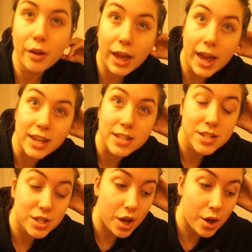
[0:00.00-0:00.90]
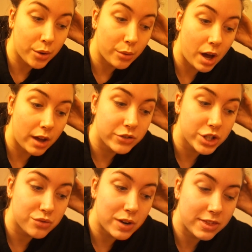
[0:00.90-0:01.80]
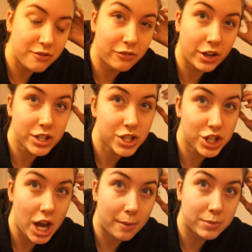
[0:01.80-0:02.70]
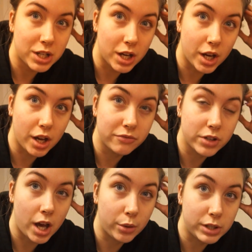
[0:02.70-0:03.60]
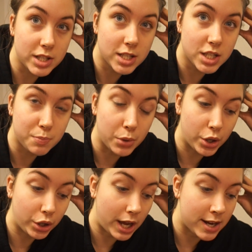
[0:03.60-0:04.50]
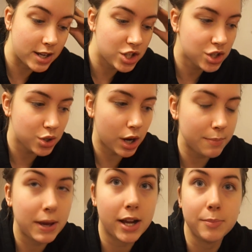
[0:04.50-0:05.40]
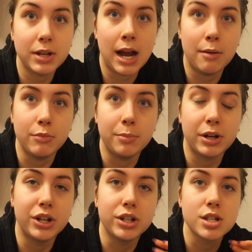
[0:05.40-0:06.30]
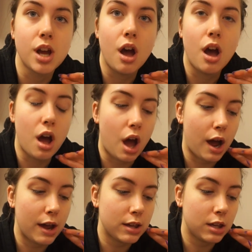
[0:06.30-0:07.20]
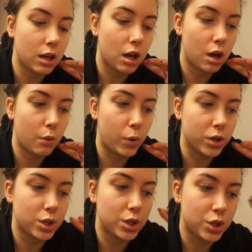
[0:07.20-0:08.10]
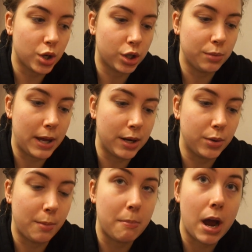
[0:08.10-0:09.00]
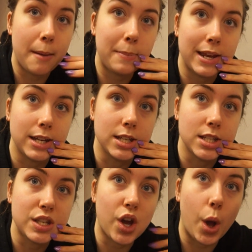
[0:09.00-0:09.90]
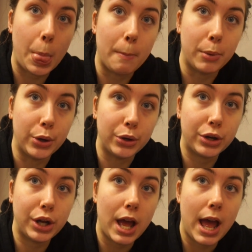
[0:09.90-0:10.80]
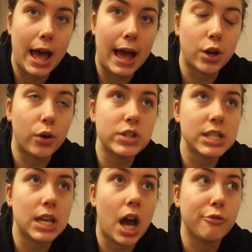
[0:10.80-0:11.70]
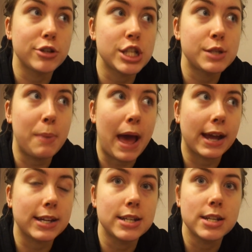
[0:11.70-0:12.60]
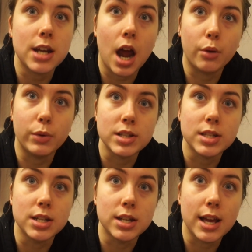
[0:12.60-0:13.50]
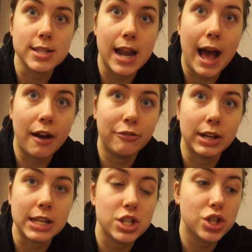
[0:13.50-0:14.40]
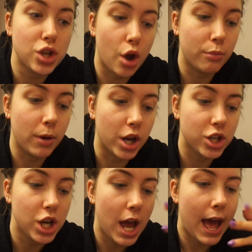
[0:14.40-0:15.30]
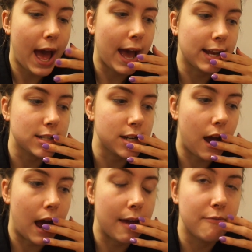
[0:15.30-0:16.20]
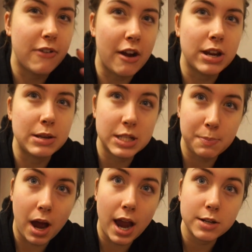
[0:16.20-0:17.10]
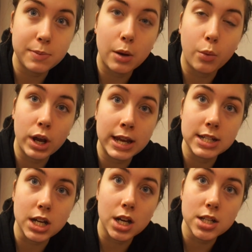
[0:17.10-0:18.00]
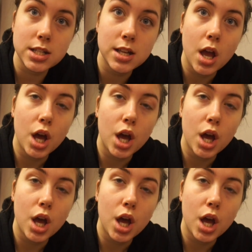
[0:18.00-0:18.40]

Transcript: Okay, so I've just read the first chapter of Nile Wilson's book, and I just thought I'd pick up the camera because I want to document my opinions on the book. And obviously I respect Nile Wilson as an athlete so much, and I'm very inspired by what he does.